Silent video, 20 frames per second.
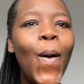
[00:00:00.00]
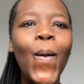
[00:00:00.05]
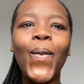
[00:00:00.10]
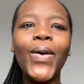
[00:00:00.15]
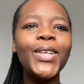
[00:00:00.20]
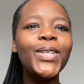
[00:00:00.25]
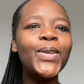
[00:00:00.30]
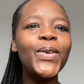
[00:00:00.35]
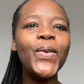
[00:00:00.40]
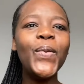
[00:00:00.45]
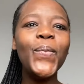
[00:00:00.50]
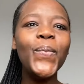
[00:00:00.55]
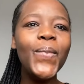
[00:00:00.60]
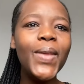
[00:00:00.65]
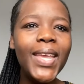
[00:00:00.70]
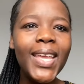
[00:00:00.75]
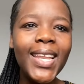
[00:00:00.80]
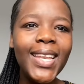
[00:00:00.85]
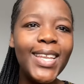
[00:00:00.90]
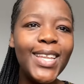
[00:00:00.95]
What do you
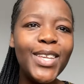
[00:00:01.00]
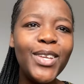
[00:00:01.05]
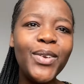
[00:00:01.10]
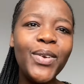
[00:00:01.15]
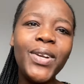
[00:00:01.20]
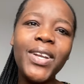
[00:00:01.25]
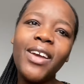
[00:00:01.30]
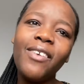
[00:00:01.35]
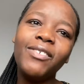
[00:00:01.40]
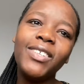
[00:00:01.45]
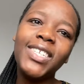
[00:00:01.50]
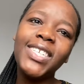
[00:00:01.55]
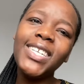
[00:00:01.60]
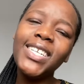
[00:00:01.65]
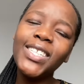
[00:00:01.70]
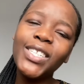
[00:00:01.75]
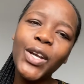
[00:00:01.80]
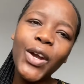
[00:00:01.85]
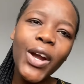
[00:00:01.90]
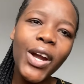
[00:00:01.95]
mean you don't have
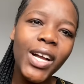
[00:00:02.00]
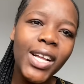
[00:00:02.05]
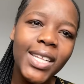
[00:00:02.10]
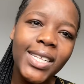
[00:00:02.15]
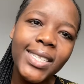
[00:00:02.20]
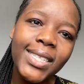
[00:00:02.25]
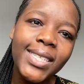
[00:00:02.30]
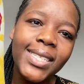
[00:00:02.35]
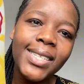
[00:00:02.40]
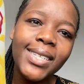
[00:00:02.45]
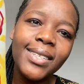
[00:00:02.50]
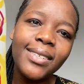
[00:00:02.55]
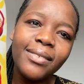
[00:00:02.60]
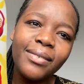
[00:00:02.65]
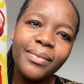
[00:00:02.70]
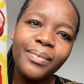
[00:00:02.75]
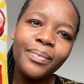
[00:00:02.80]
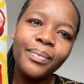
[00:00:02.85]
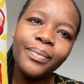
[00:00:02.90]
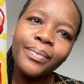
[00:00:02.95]
cheese curls?
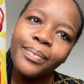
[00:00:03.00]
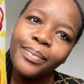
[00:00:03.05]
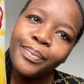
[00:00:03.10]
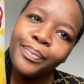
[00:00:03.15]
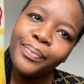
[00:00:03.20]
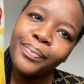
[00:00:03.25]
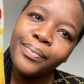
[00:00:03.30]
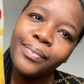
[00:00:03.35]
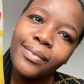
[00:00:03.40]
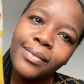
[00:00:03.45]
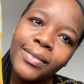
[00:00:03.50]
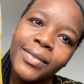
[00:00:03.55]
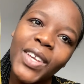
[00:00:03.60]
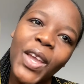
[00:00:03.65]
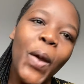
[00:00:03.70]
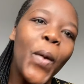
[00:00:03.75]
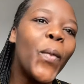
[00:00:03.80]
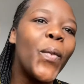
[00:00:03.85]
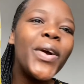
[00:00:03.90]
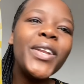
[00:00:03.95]

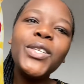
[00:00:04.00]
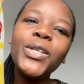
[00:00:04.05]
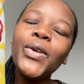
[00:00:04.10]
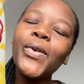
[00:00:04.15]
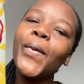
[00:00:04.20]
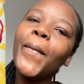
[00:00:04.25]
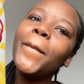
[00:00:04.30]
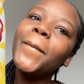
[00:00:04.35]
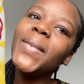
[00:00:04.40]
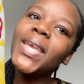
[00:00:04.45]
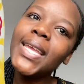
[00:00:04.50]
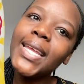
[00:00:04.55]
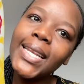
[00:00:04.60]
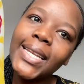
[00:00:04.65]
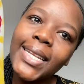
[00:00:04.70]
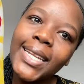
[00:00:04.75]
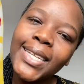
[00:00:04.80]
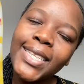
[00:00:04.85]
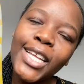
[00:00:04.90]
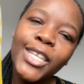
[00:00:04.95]
What do you
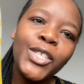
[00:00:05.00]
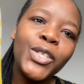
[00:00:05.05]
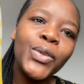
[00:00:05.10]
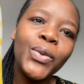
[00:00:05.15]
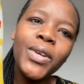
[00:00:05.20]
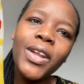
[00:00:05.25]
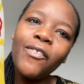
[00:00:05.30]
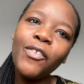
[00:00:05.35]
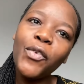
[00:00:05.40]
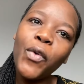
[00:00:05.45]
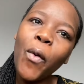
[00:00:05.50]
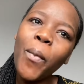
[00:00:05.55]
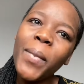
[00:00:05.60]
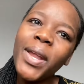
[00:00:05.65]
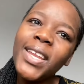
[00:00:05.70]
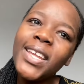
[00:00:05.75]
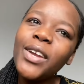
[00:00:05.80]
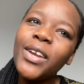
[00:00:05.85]
mean that you don't have Romani